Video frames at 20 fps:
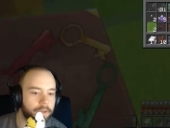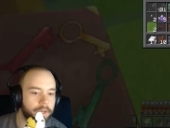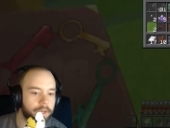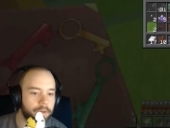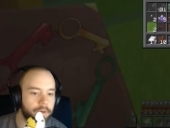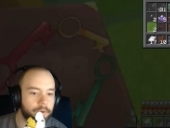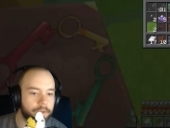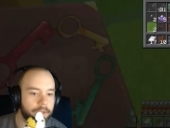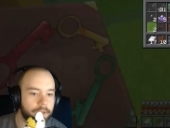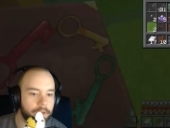Okay,
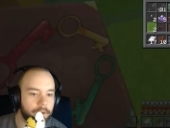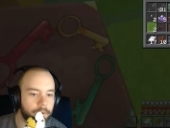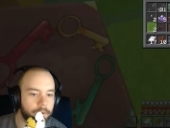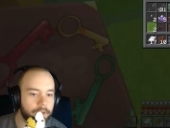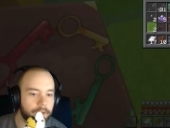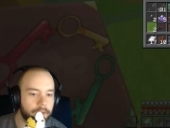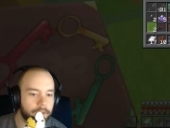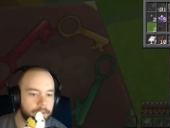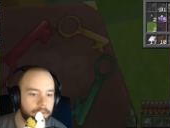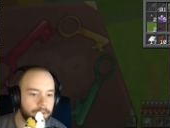okay,
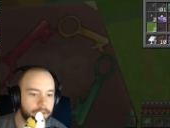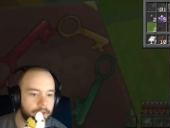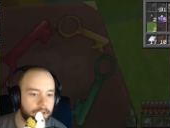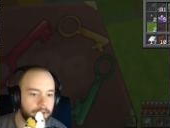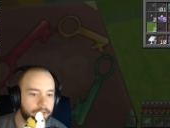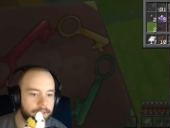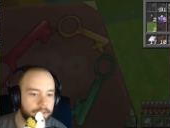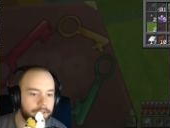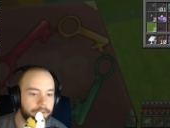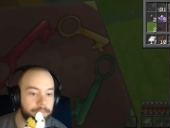okay.
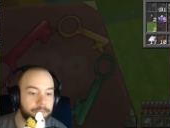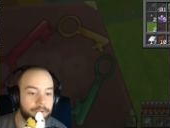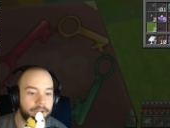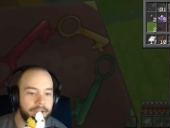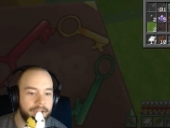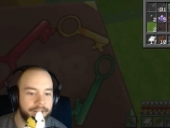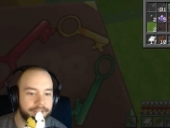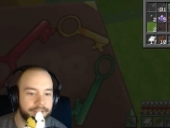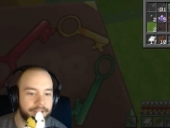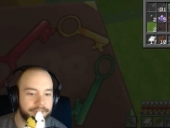Hot. I'm
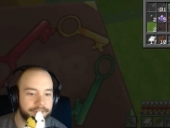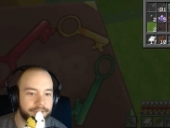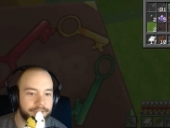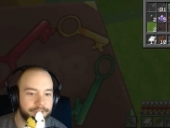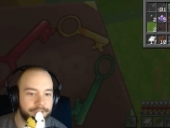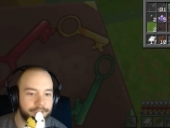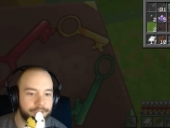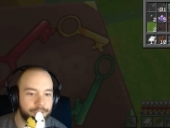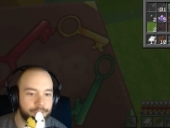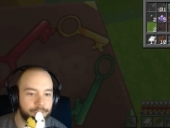glad it doesn't
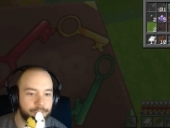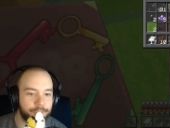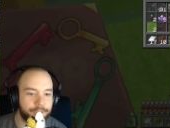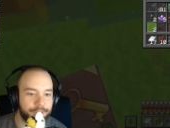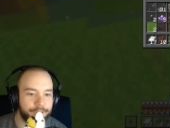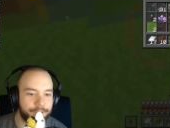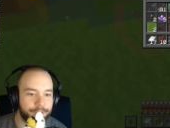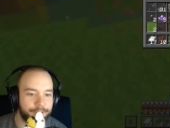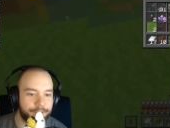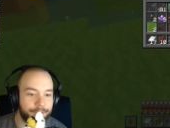little, do
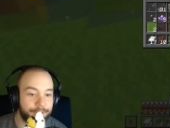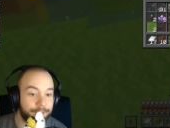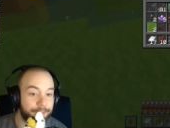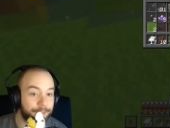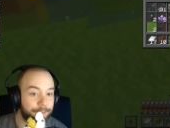the uh that